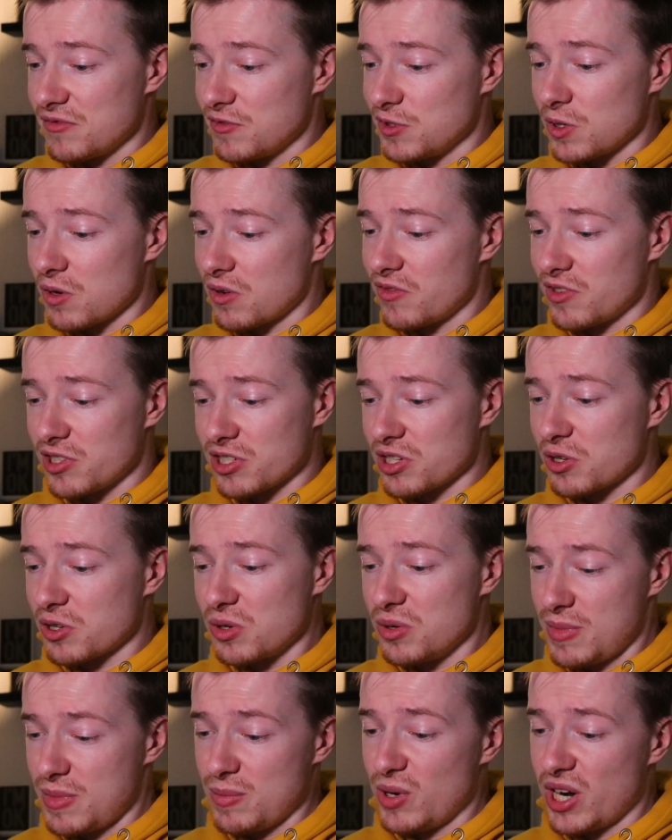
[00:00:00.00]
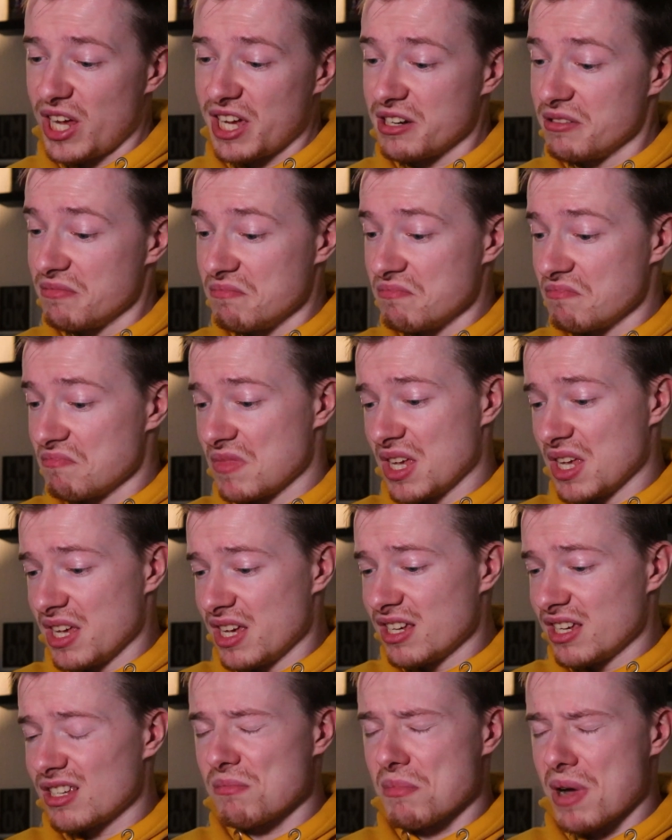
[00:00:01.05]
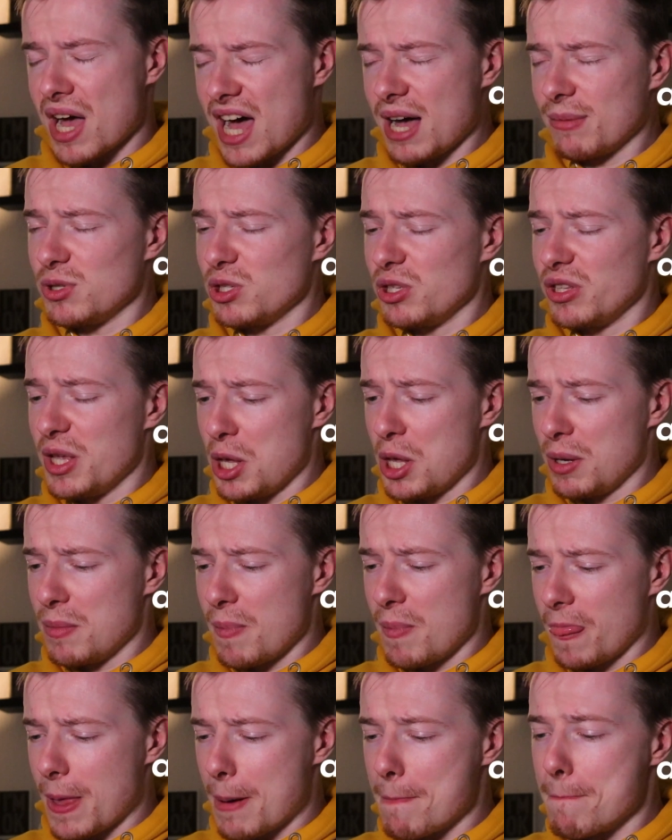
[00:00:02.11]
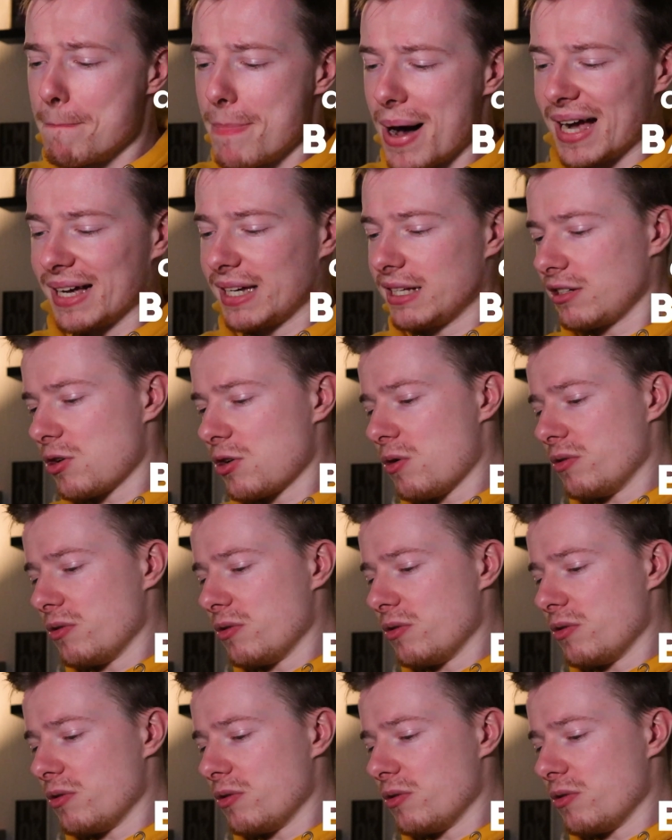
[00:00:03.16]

these photographers are going to be bringing some absolutely banging